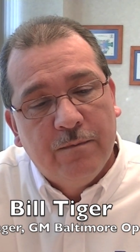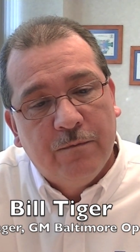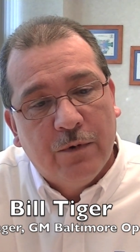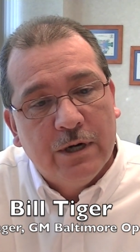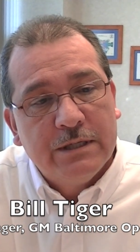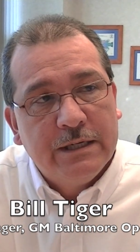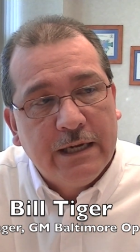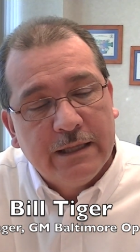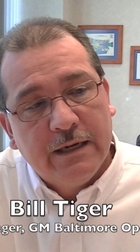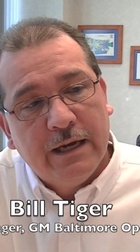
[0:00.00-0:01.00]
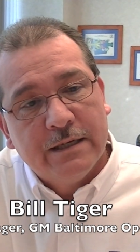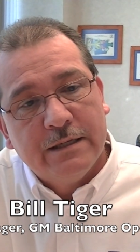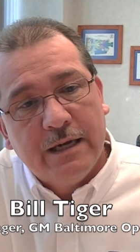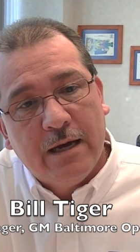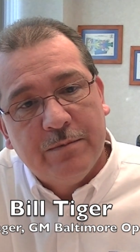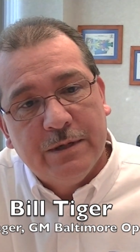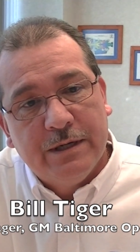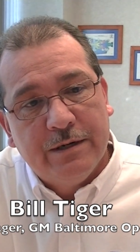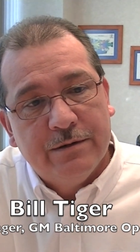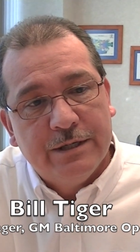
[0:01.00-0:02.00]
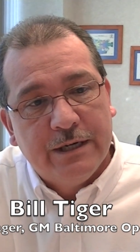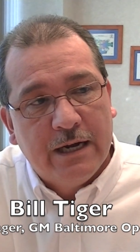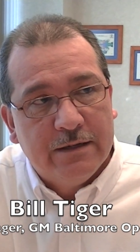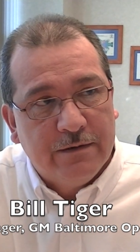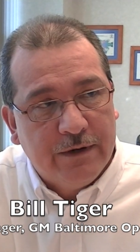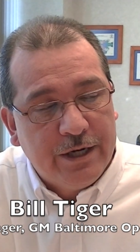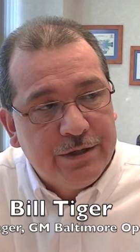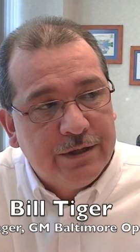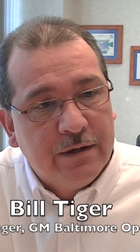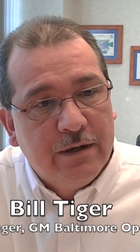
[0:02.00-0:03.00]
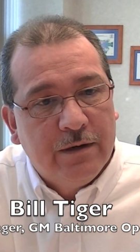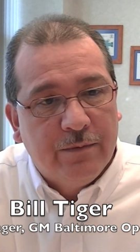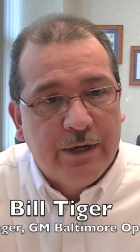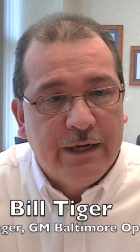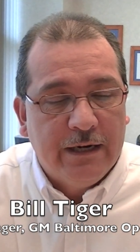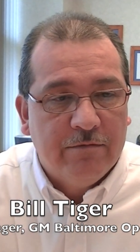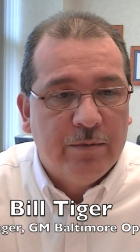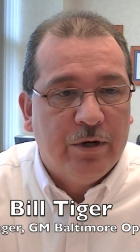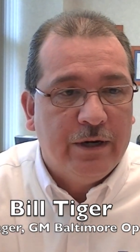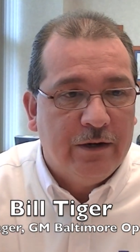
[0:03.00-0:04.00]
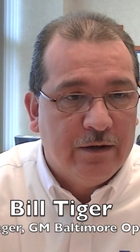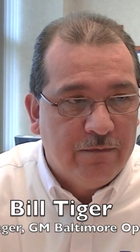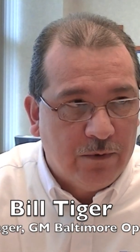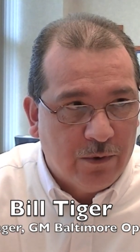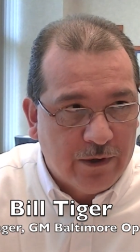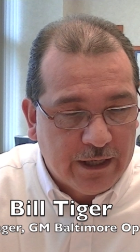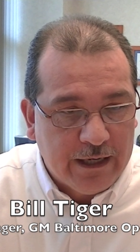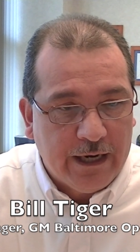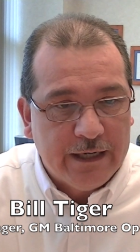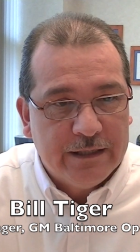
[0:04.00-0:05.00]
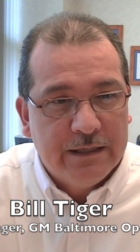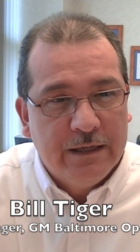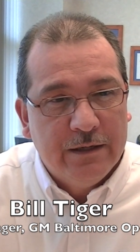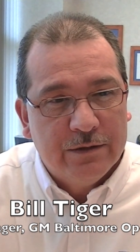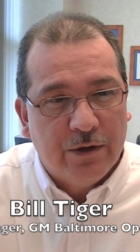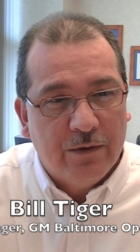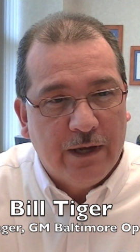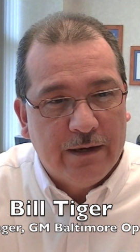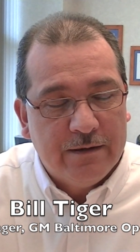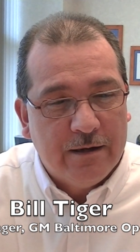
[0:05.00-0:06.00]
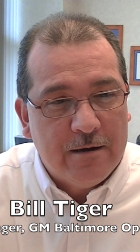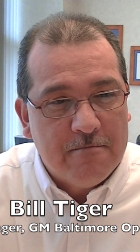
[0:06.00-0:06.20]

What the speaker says: for us to take the next steps in energy conservation, we need everybody on the floor engaged so that